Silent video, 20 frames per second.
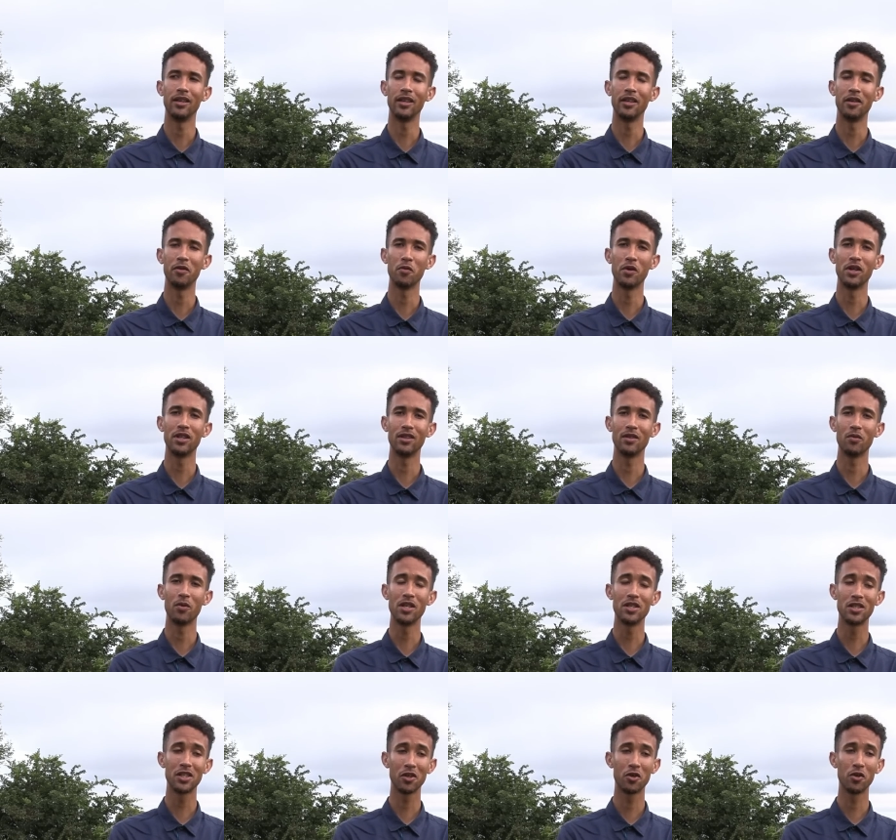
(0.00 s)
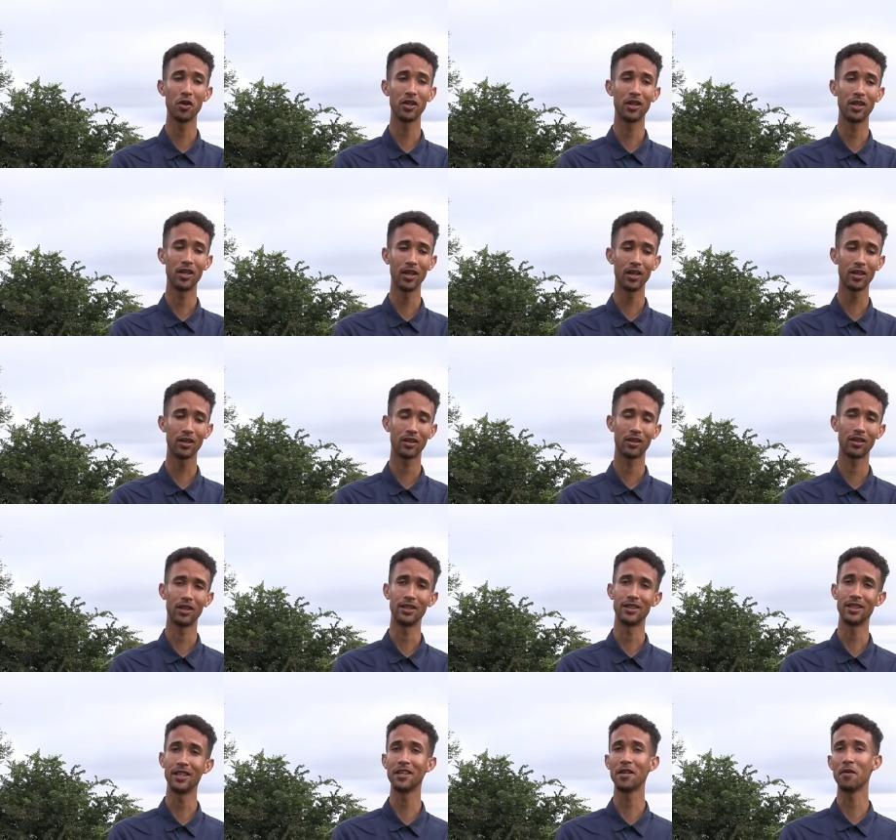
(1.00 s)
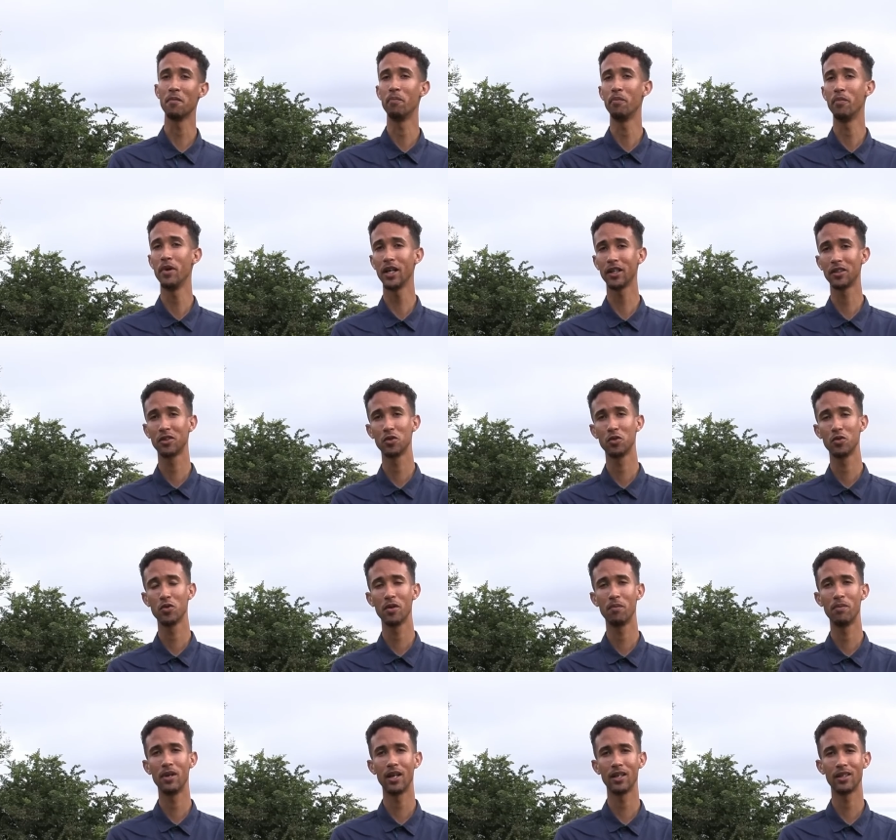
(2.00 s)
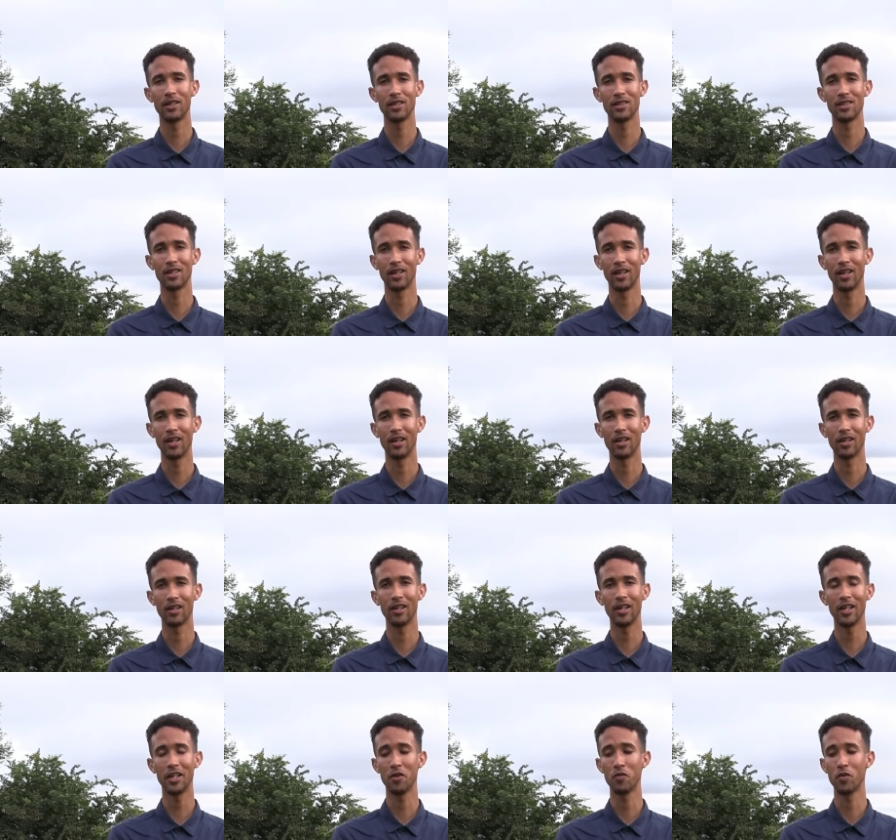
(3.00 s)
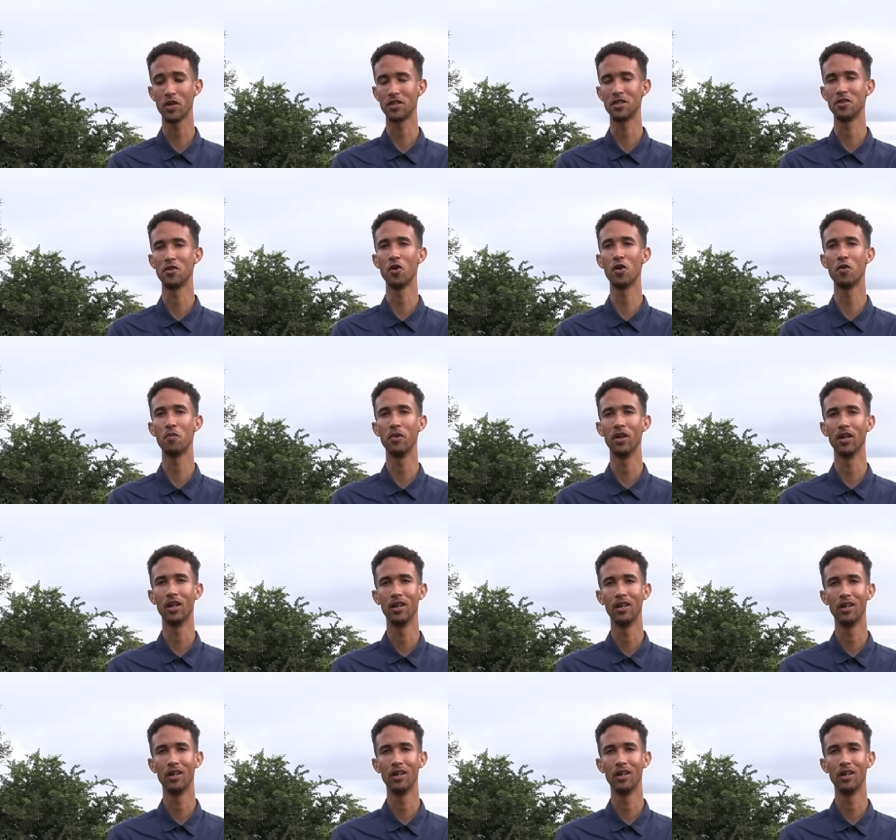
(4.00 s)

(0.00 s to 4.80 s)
And once she got that, they sent her back to do a blood test again, and it was normal.